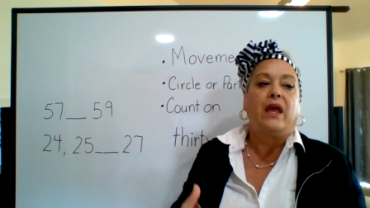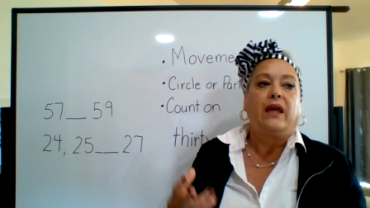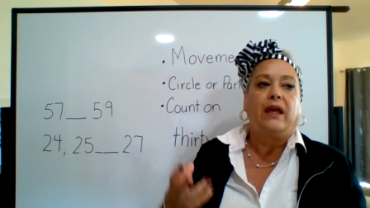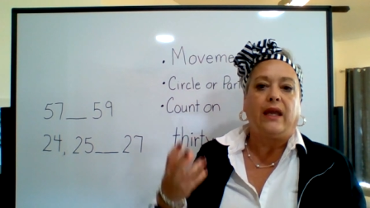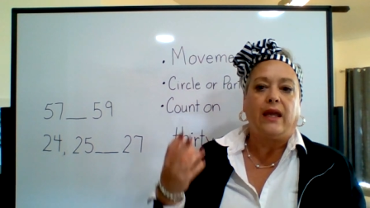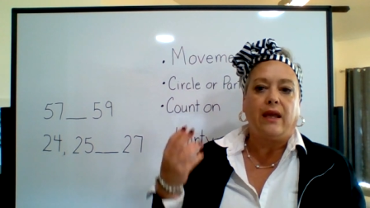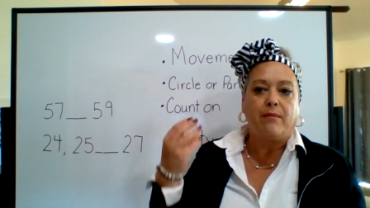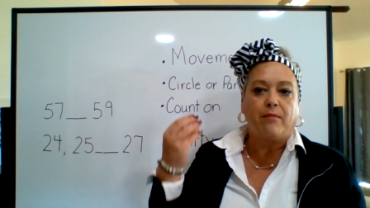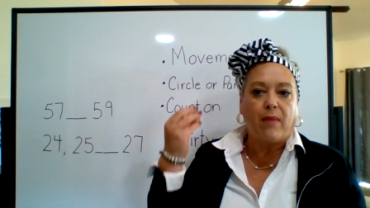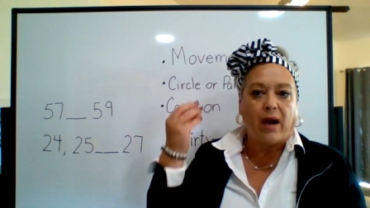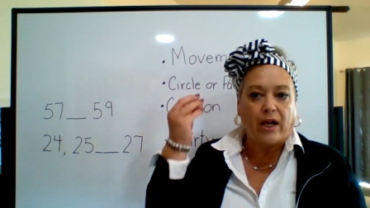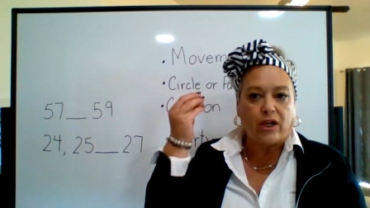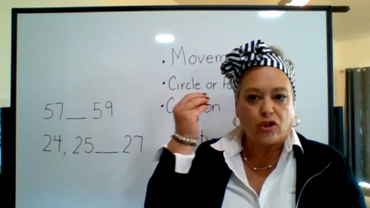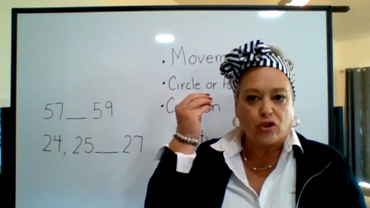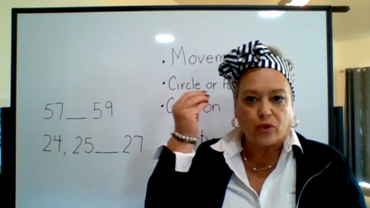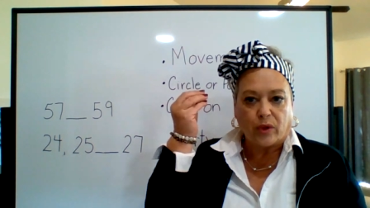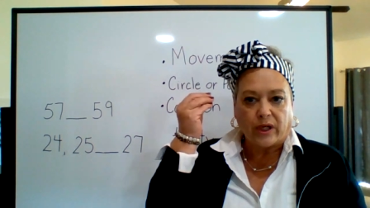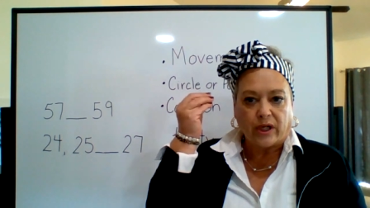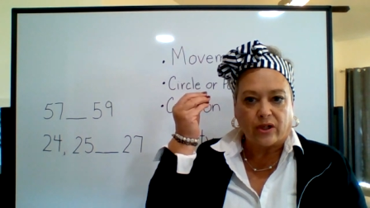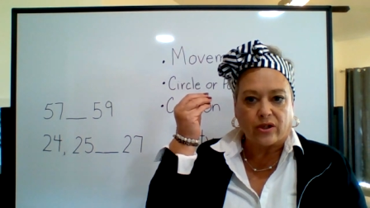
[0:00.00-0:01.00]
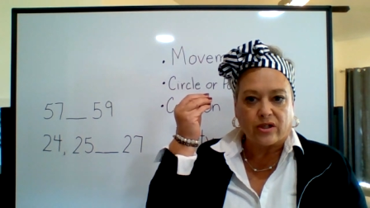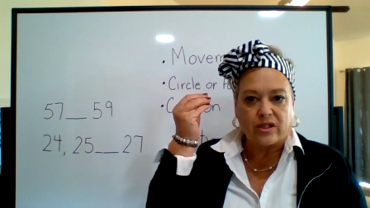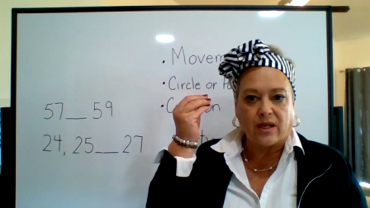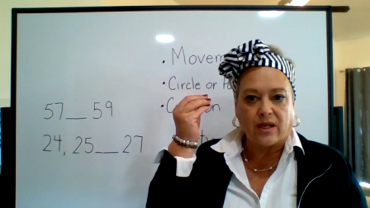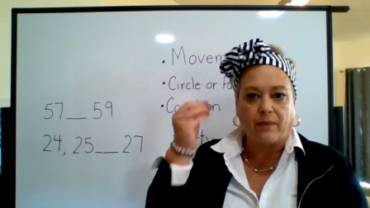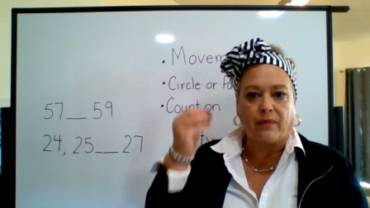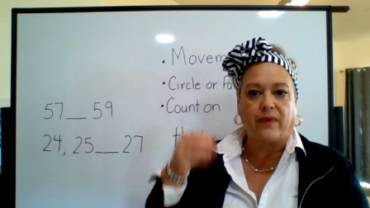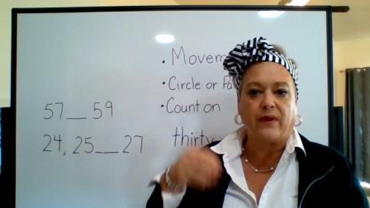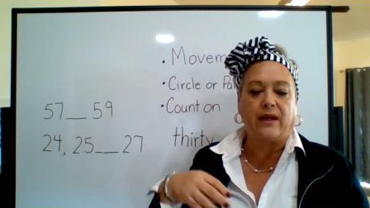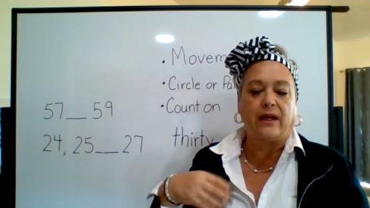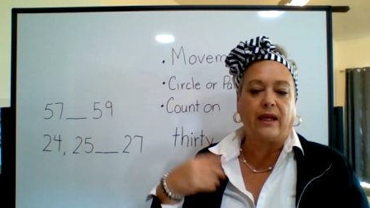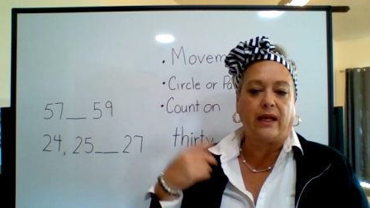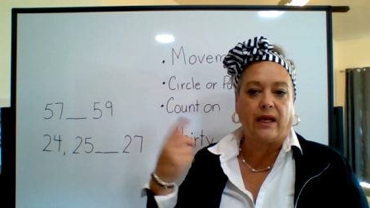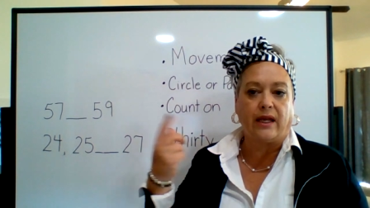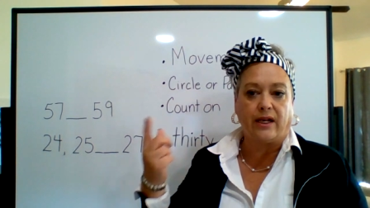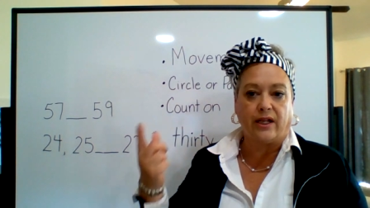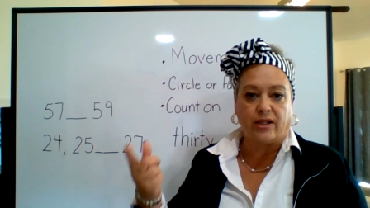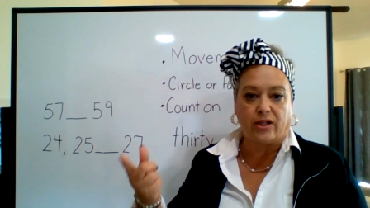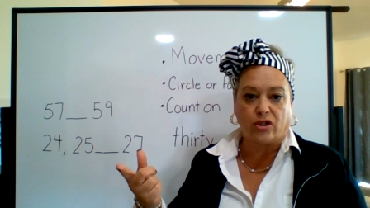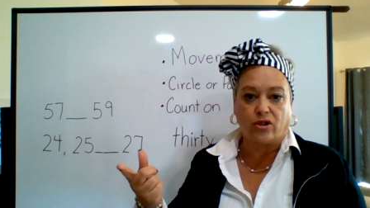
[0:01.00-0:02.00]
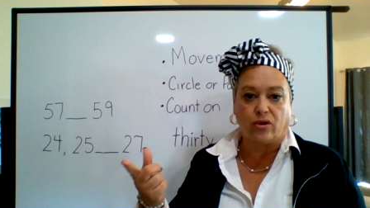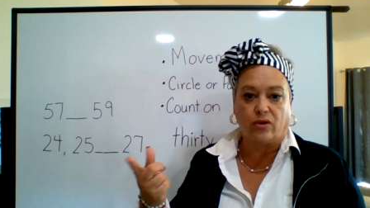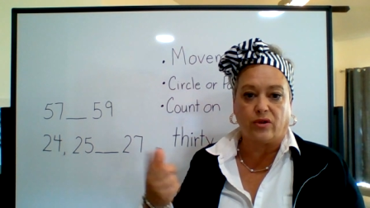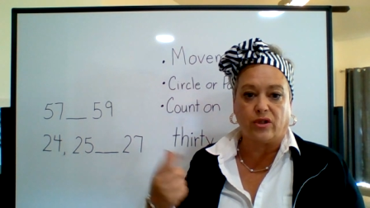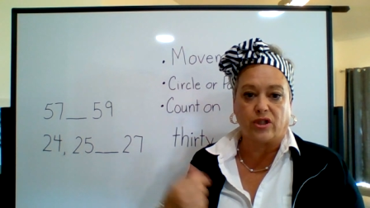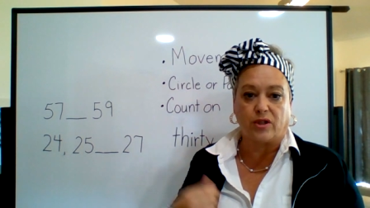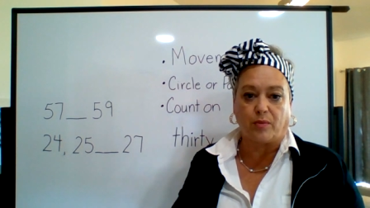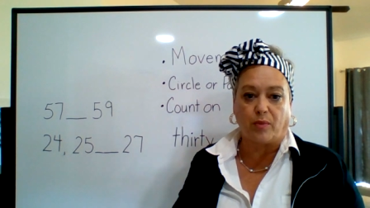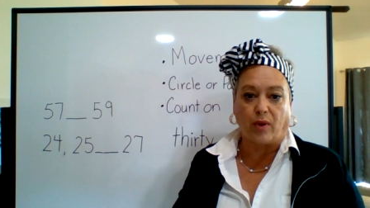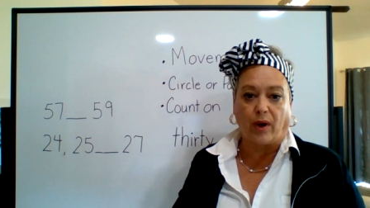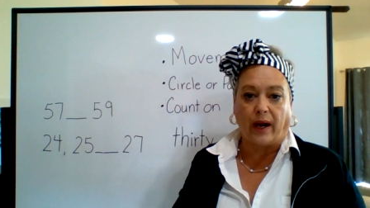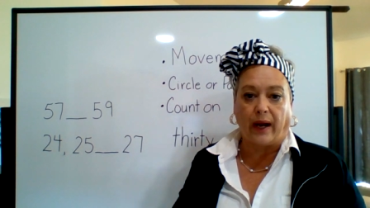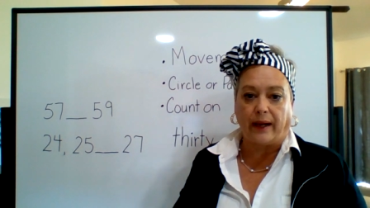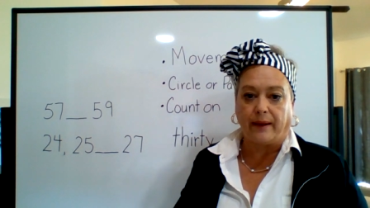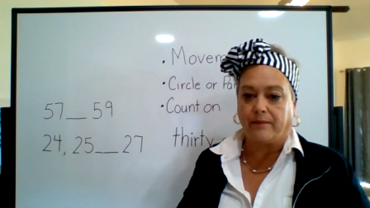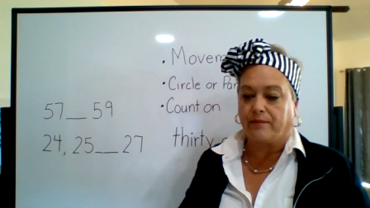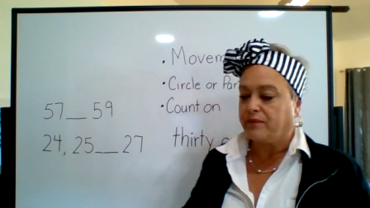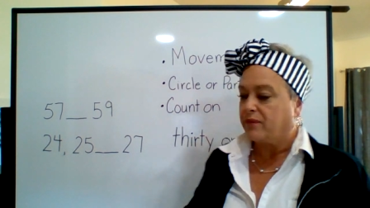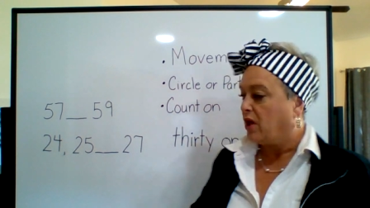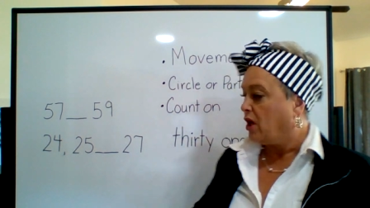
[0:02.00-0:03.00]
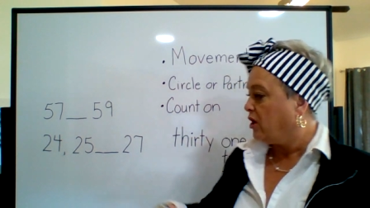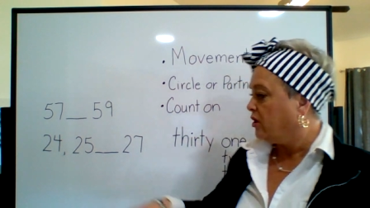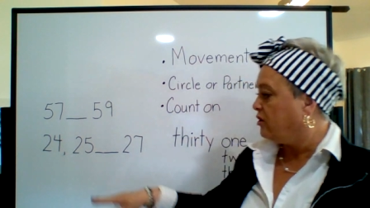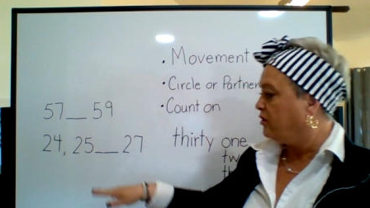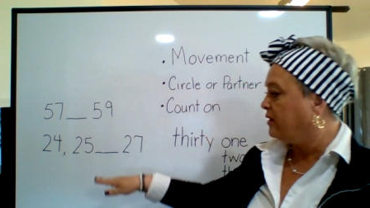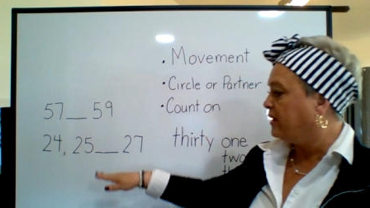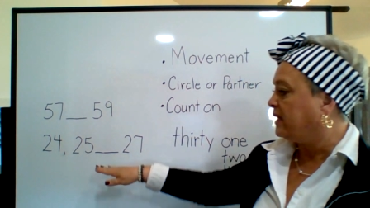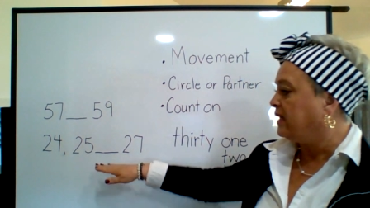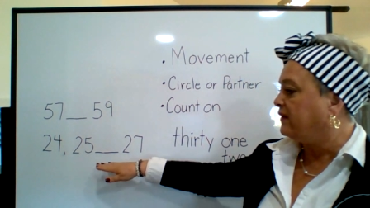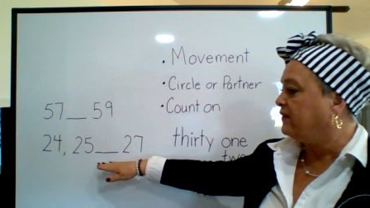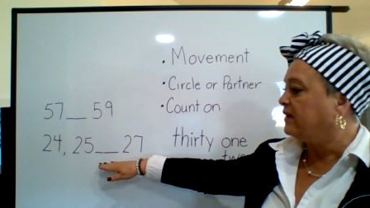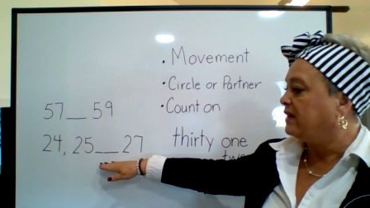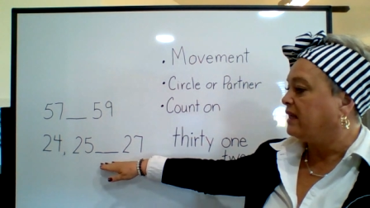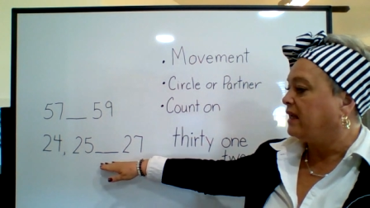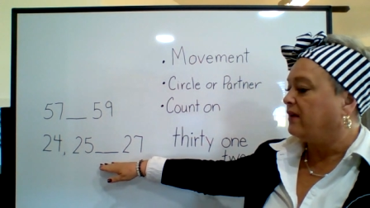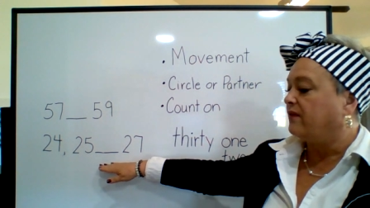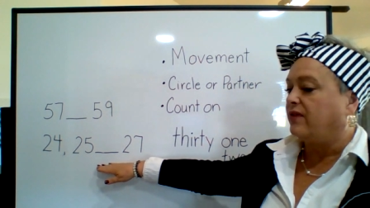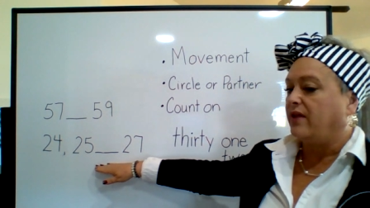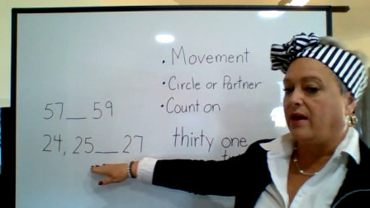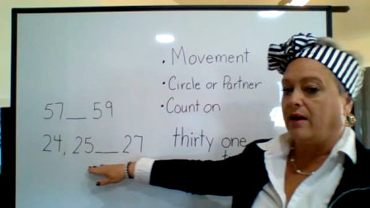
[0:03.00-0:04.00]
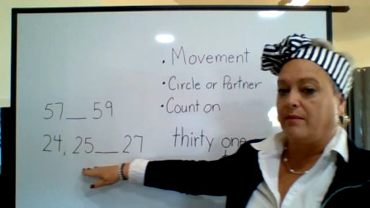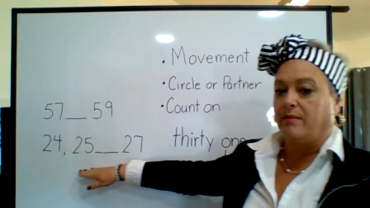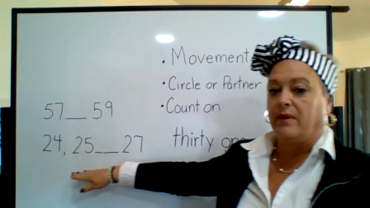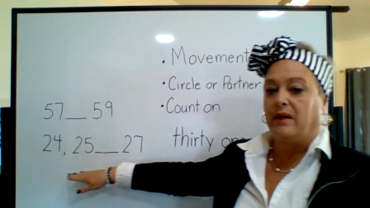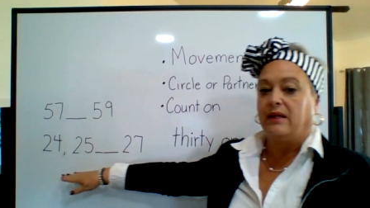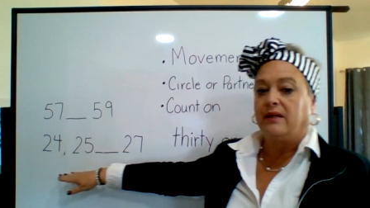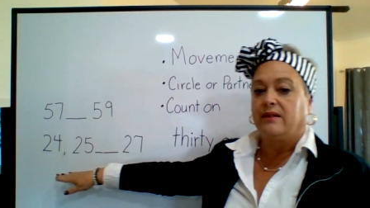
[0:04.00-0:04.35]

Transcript: it might trigger something in a student's brain. You could even give them